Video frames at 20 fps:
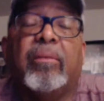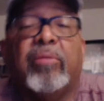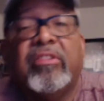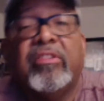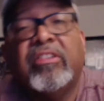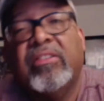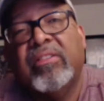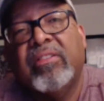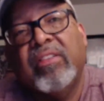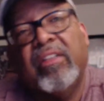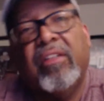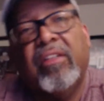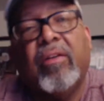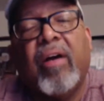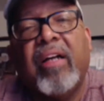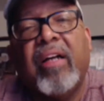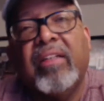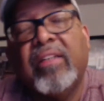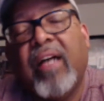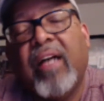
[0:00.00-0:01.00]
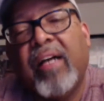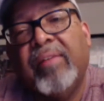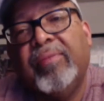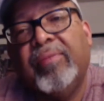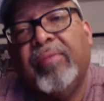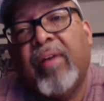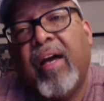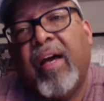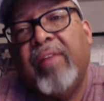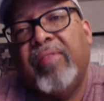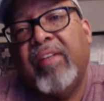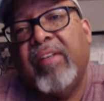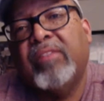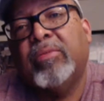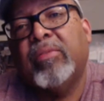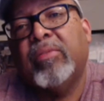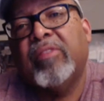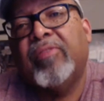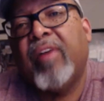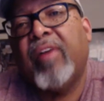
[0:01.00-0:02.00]
Which, I
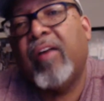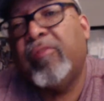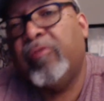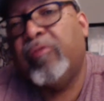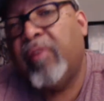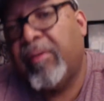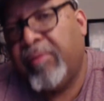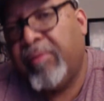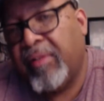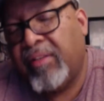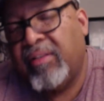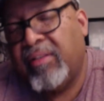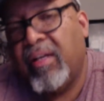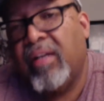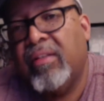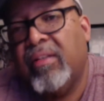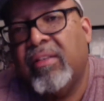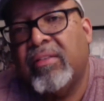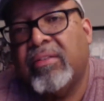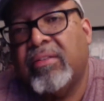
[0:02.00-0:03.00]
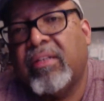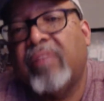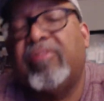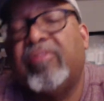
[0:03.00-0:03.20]
eventually found Frederick Douglass.